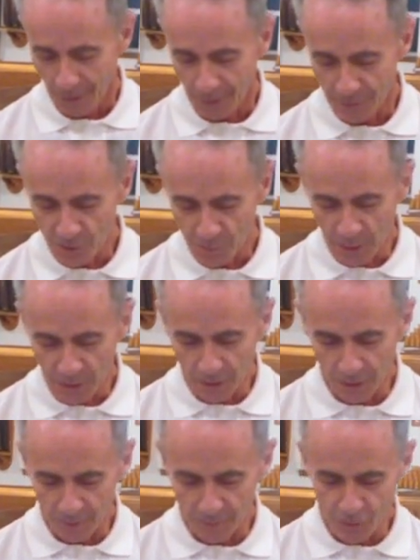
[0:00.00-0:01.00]
In
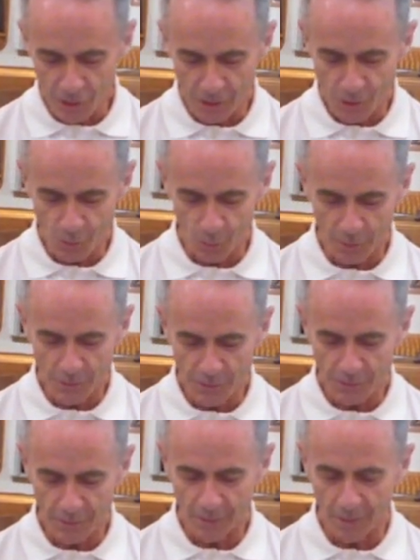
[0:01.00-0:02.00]
speaking of
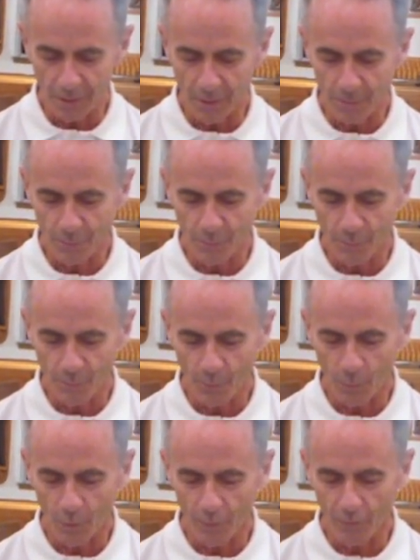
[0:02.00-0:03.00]
Jesuits,
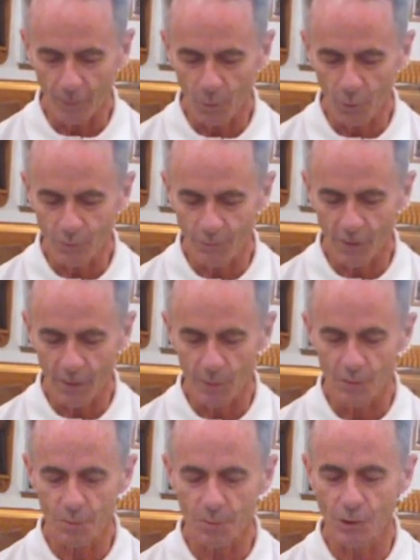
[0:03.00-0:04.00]
one of our most
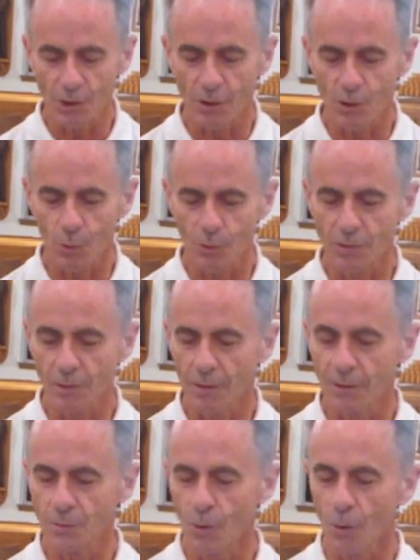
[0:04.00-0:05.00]
famous Jesuits, at
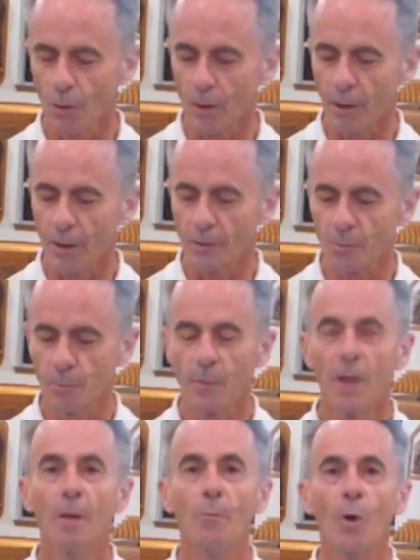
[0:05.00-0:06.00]
least currently, is
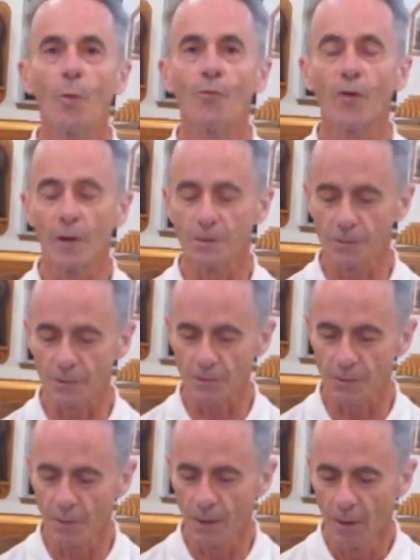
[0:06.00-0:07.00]
Pope
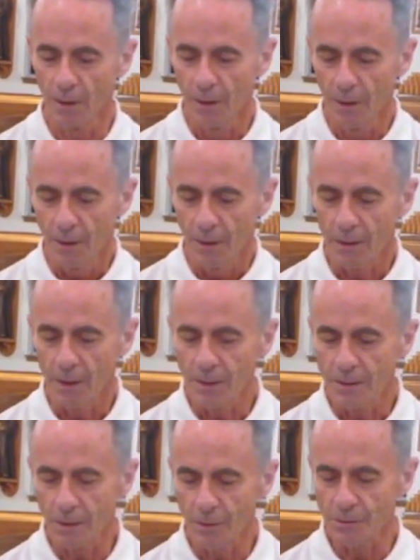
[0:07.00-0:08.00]
Francis. And he
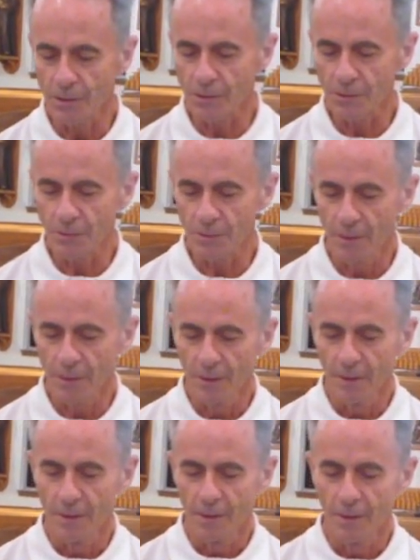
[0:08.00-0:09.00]
tells us,
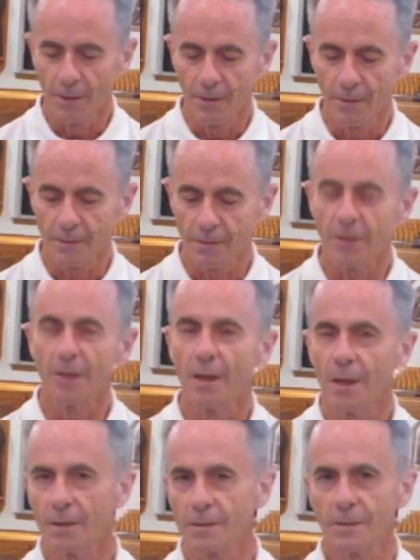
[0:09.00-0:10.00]

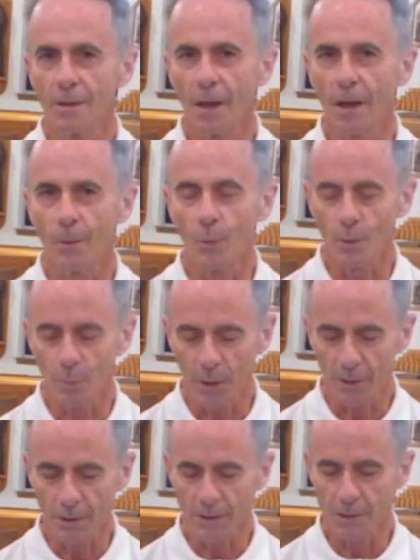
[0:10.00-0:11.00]
today does not
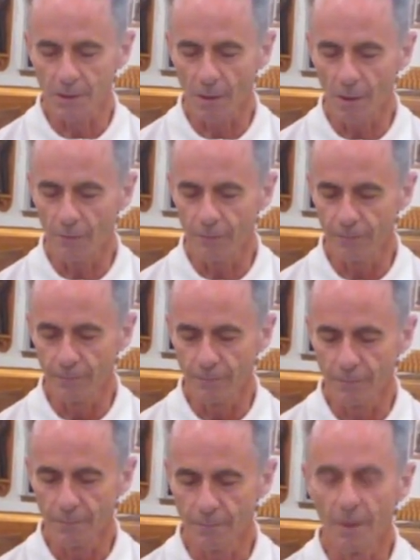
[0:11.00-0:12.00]
repeat itself.
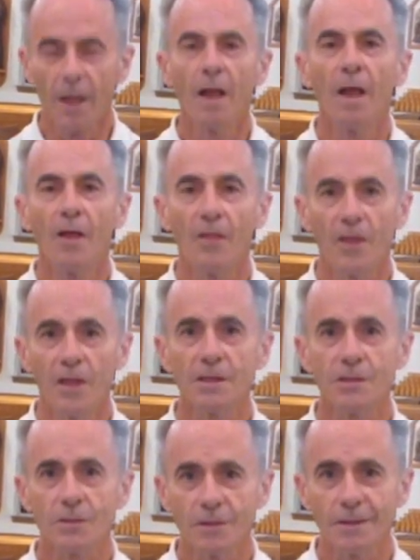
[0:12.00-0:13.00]

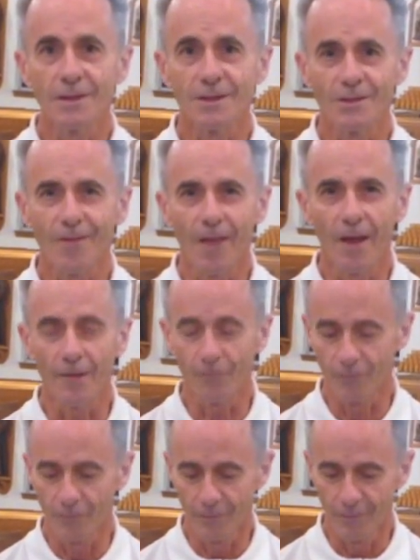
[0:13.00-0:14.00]
This is
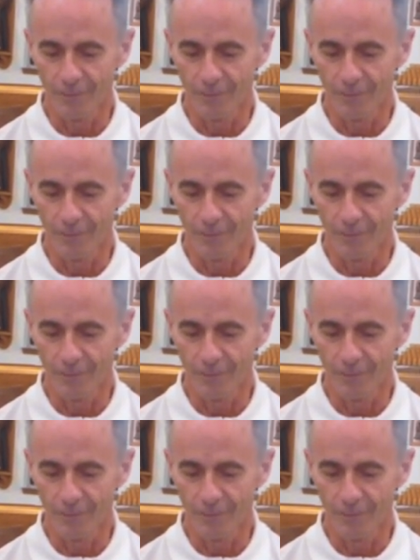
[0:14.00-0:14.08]
life.